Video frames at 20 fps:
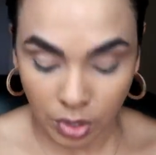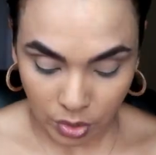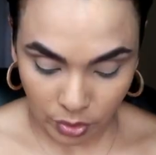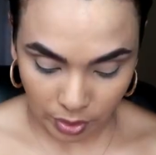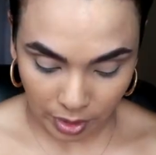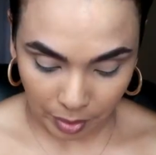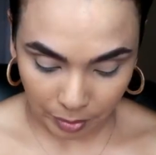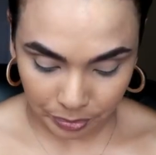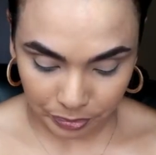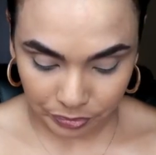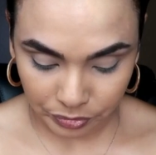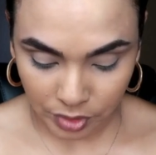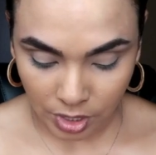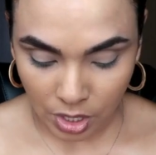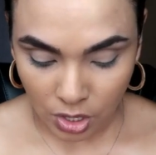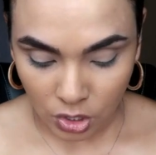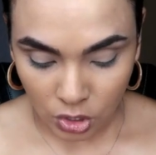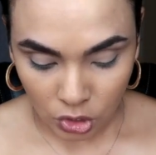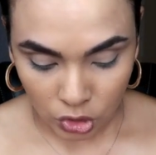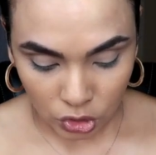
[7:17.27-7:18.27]
Okay,
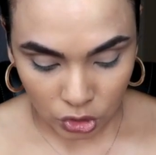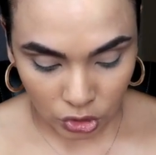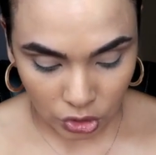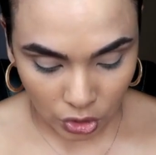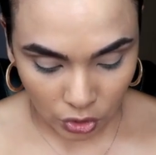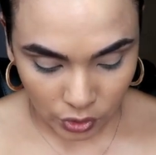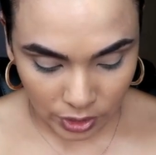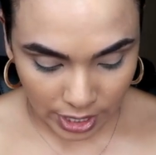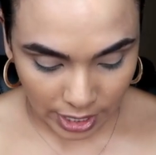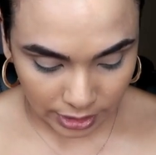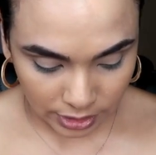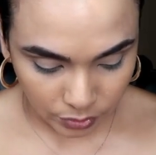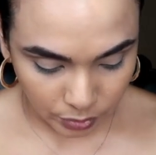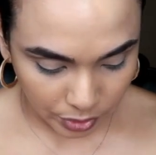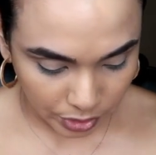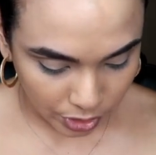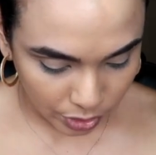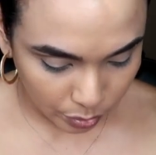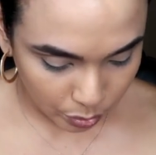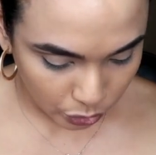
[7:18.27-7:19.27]
so next
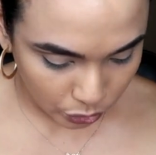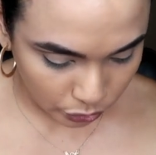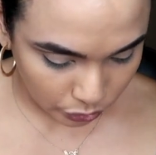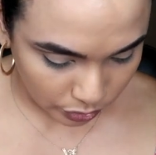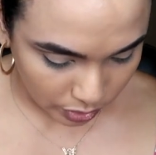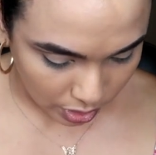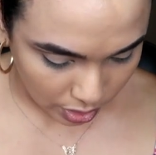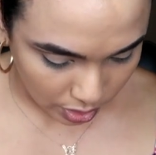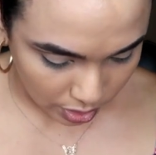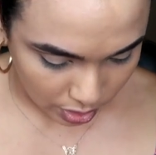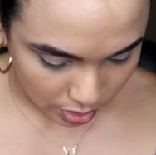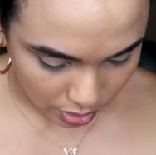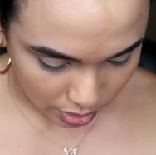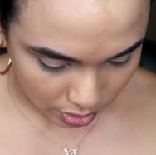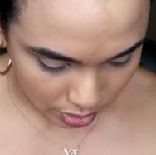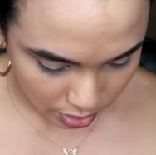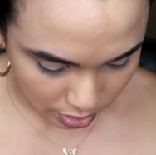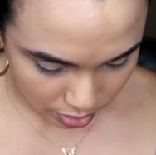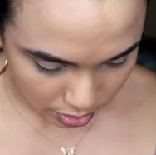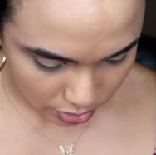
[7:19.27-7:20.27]
we're gonna move
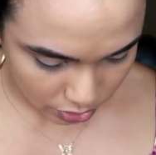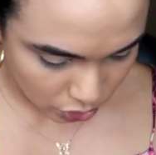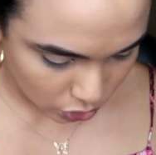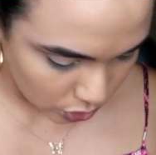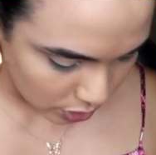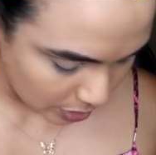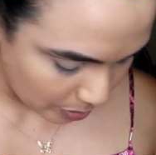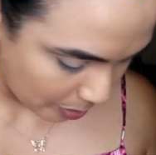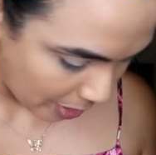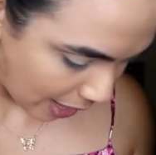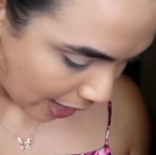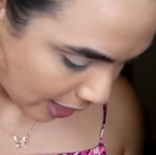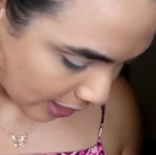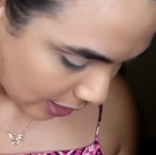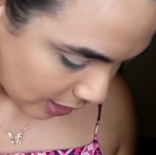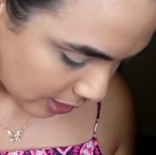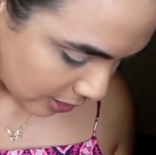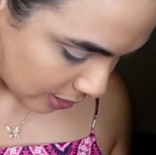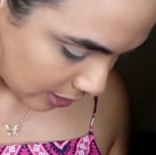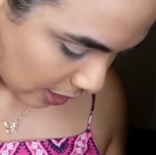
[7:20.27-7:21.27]
on to the
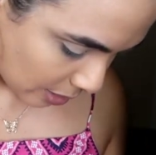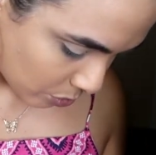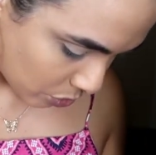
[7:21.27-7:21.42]
palette.